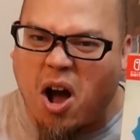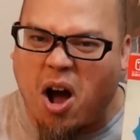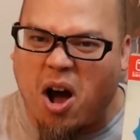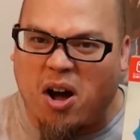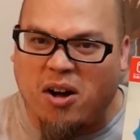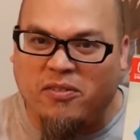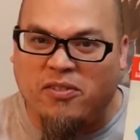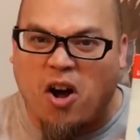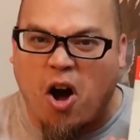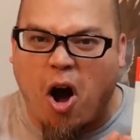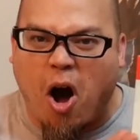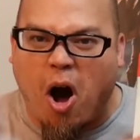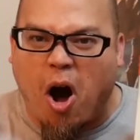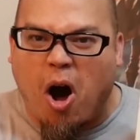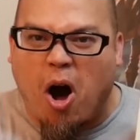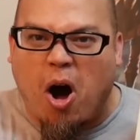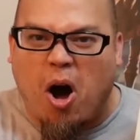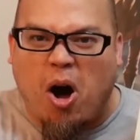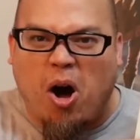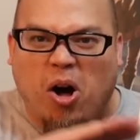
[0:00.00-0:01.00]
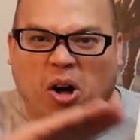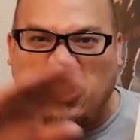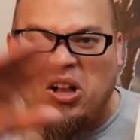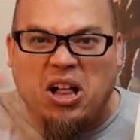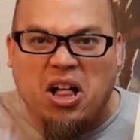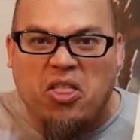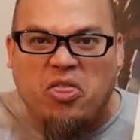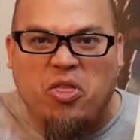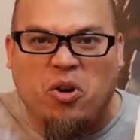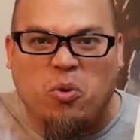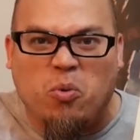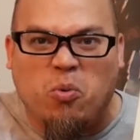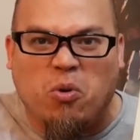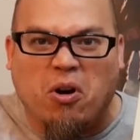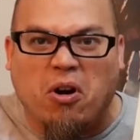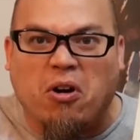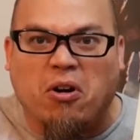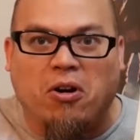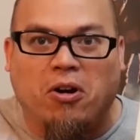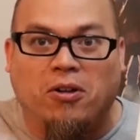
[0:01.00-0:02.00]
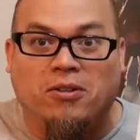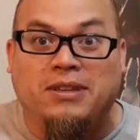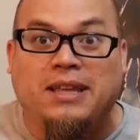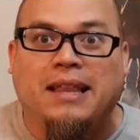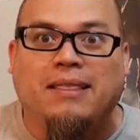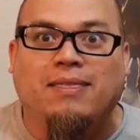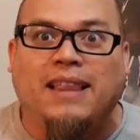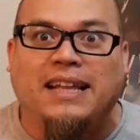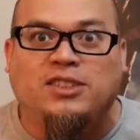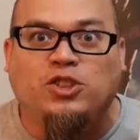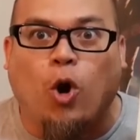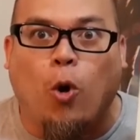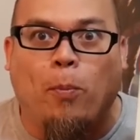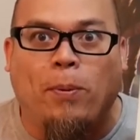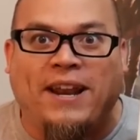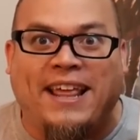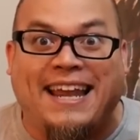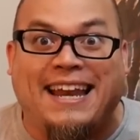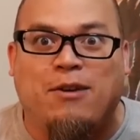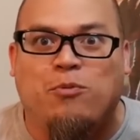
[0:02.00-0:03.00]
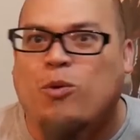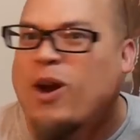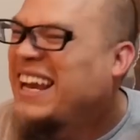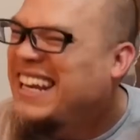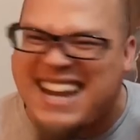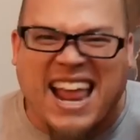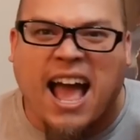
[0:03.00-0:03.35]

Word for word: of all the world. Let's open it right